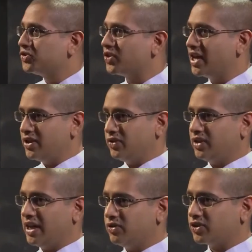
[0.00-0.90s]
So
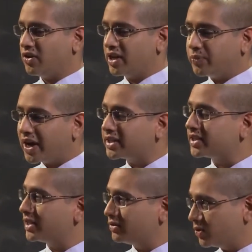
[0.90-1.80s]
then you started
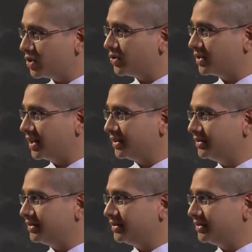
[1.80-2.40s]
practicing Dorje Shugden.